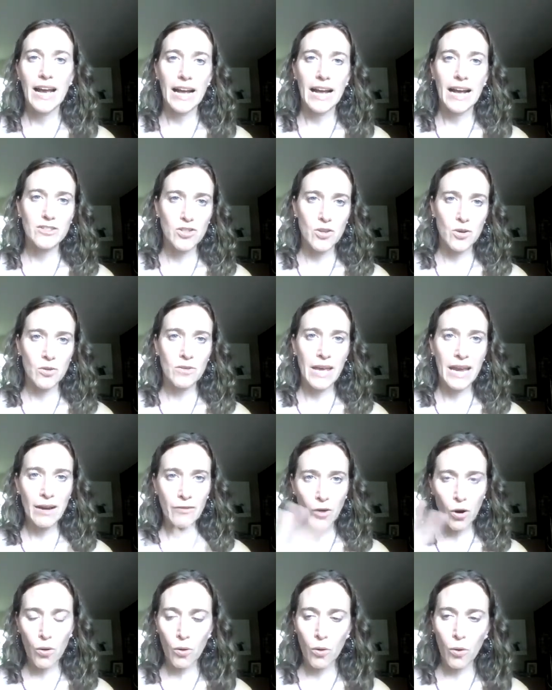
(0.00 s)
And so they
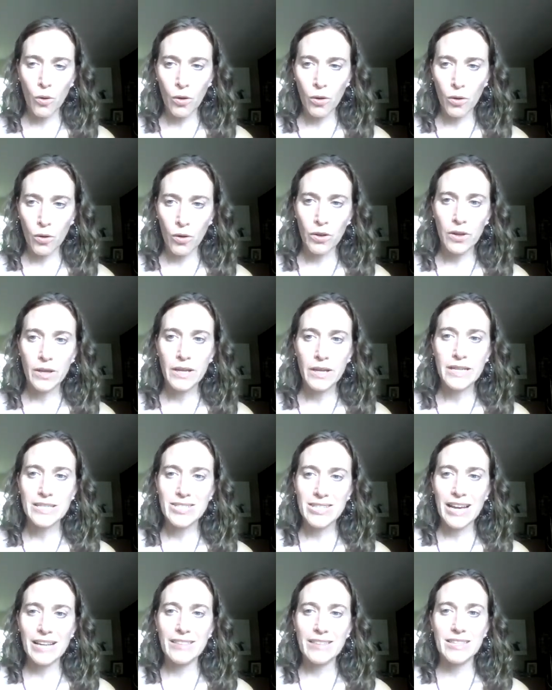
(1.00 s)
have a whole
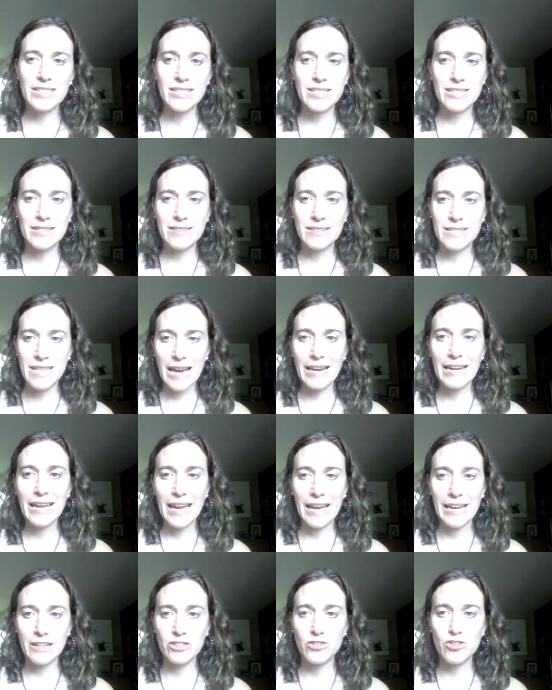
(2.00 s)
site that's
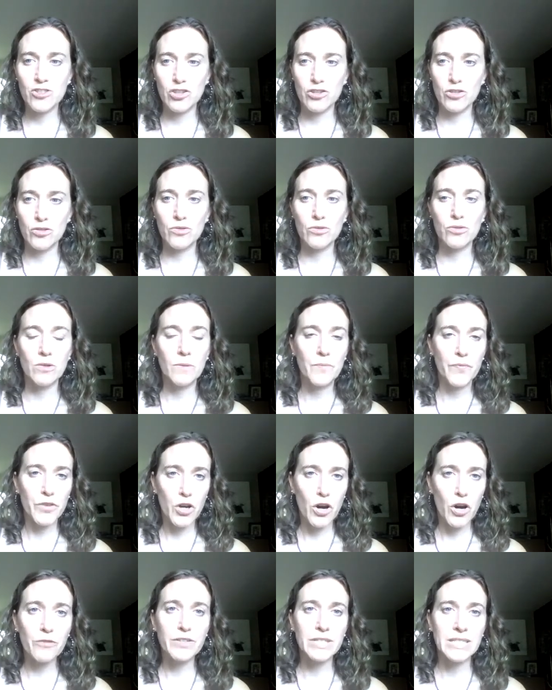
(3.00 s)
dedicated to
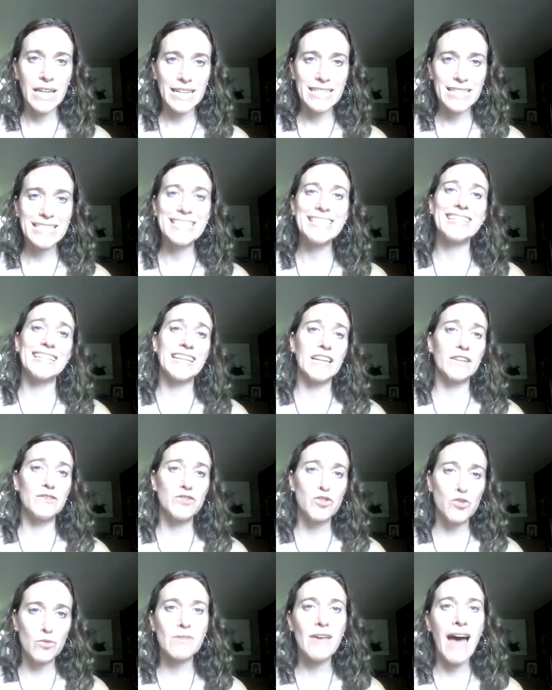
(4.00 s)
COVID-19, and it
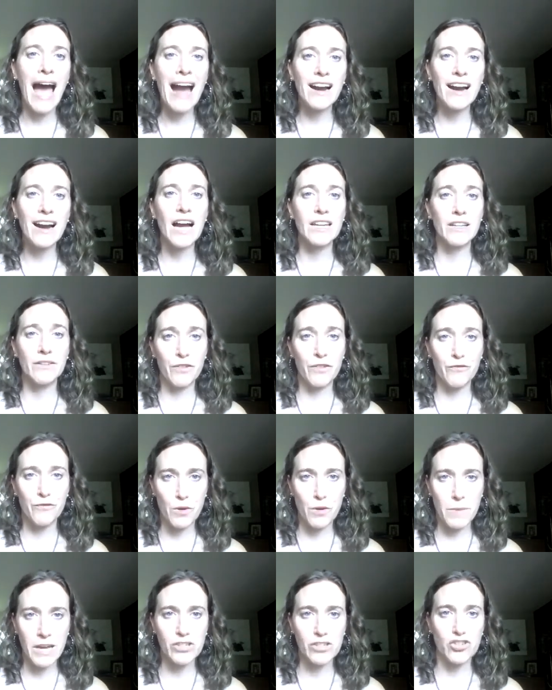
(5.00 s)
gives you that kind of
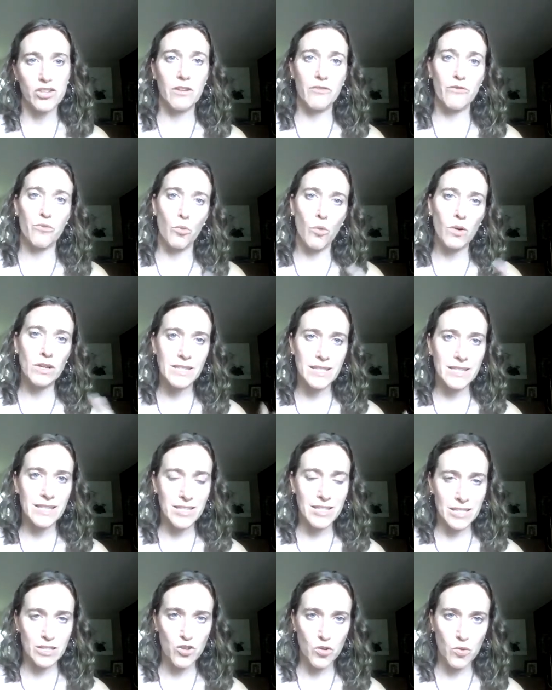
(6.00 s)
information of what's the
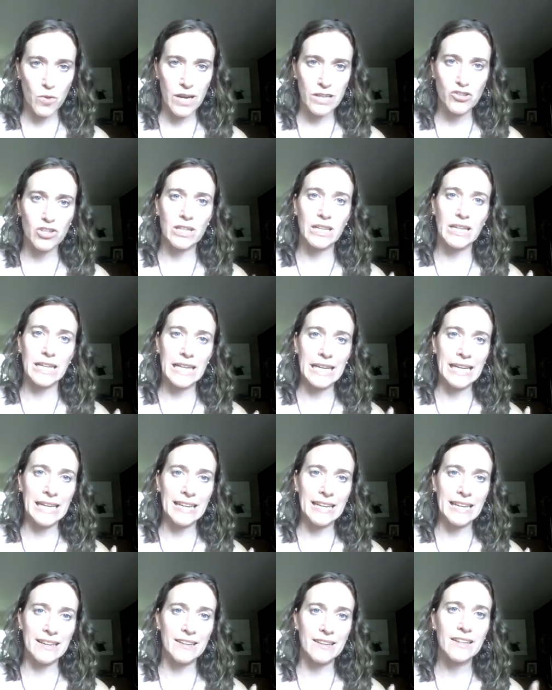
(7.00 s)
situation
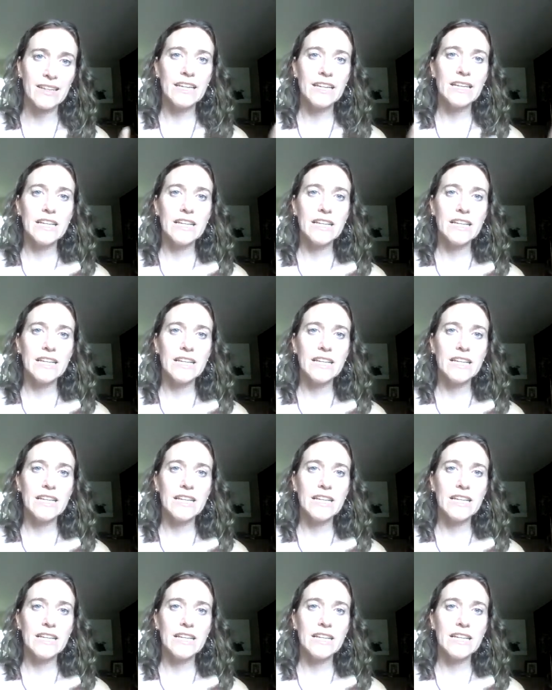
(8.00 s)
in